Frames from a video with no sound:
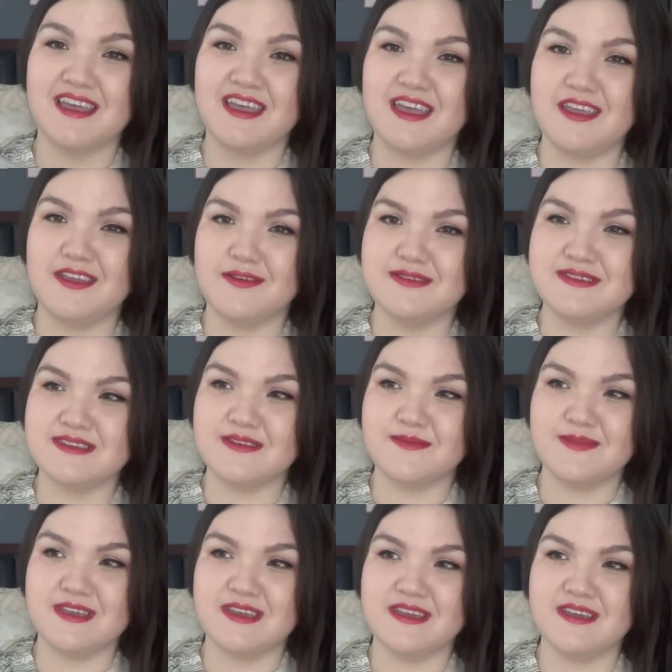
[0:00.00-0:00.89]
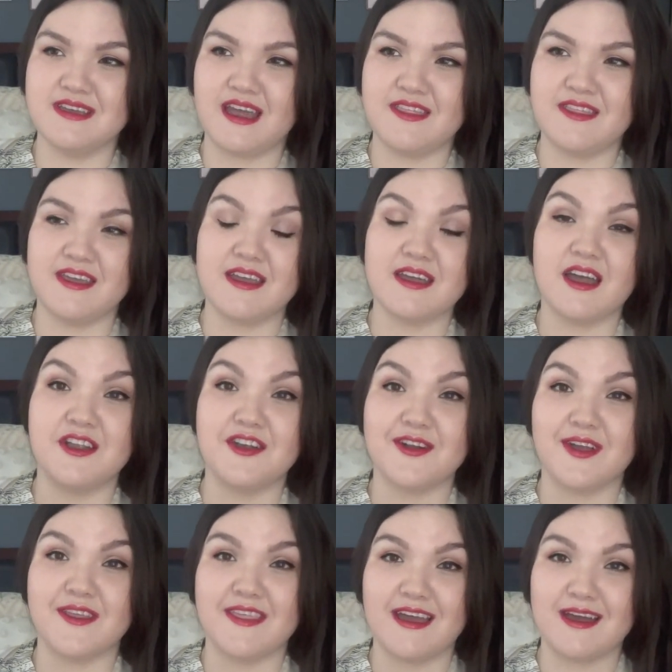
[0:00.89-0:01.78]
it used to be, I think,
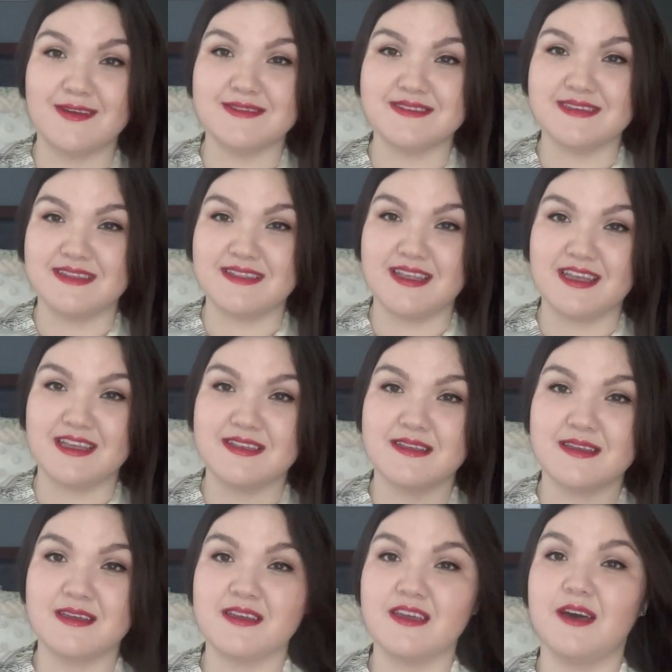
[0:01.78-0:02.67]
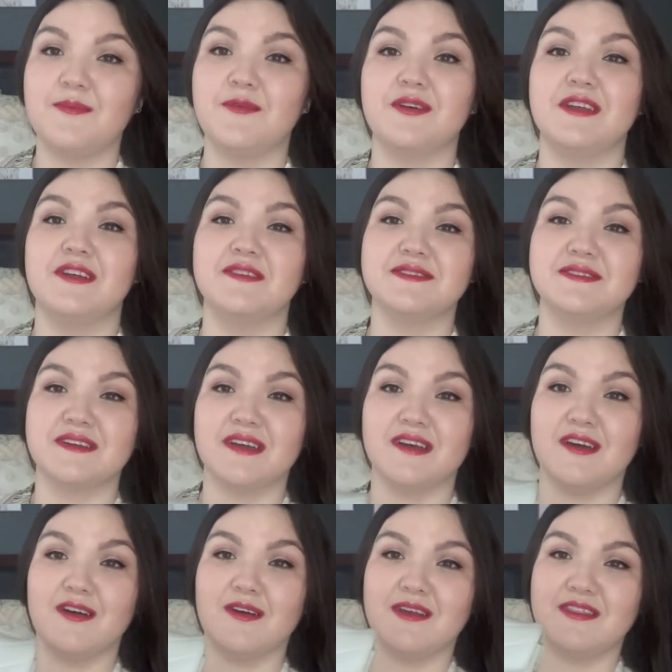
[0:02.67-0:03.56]
under $1,000 like a couple years
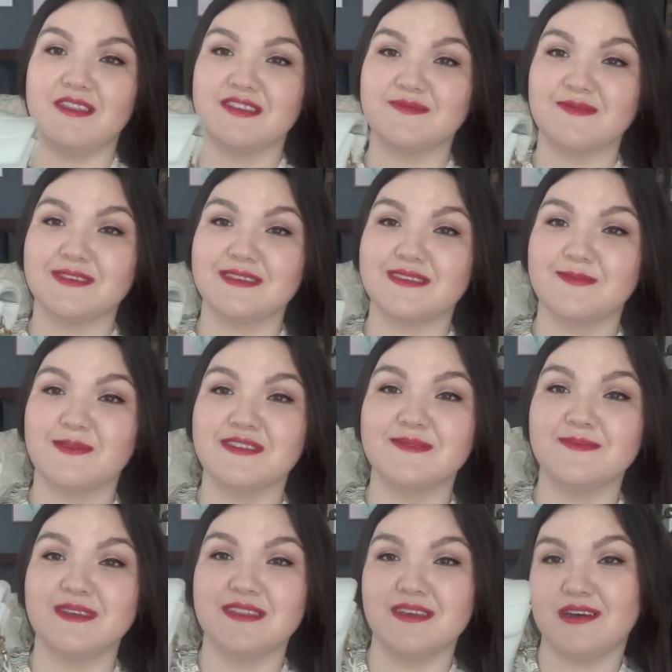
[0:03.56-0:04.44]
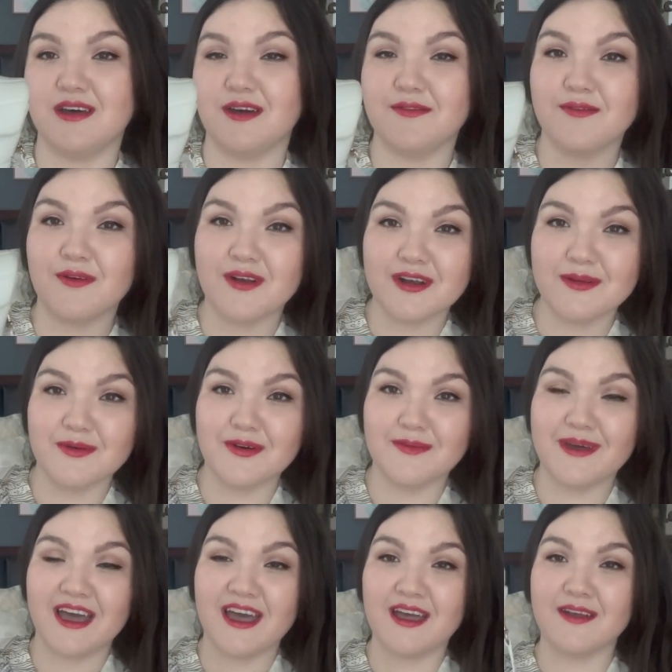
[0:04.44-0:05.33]
ago, and this was supposed to be the
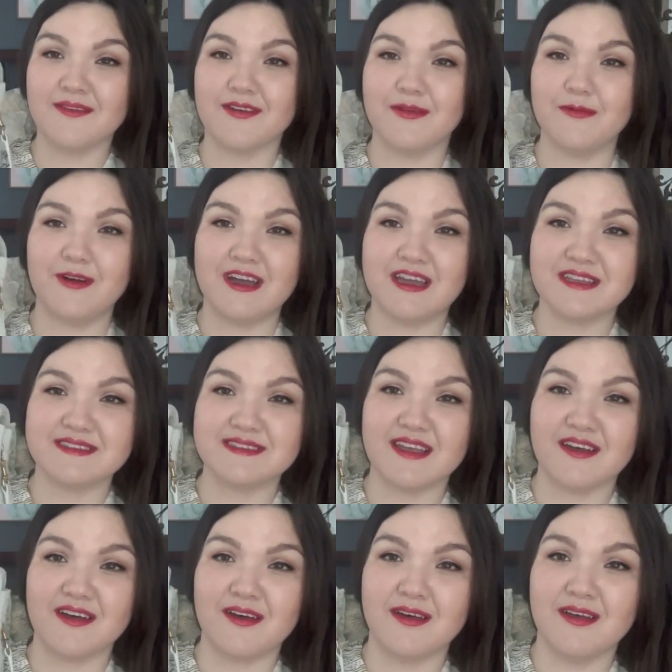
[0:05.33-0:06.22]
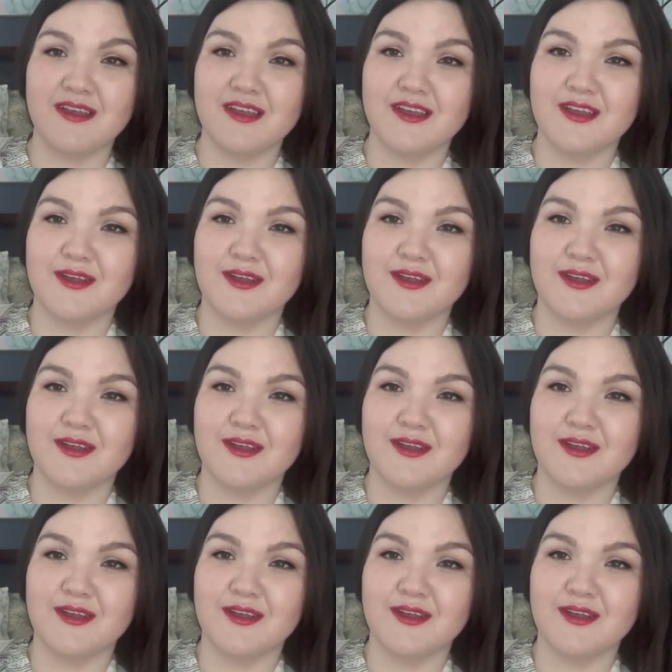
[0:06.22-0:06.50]
affordable bag from YSL.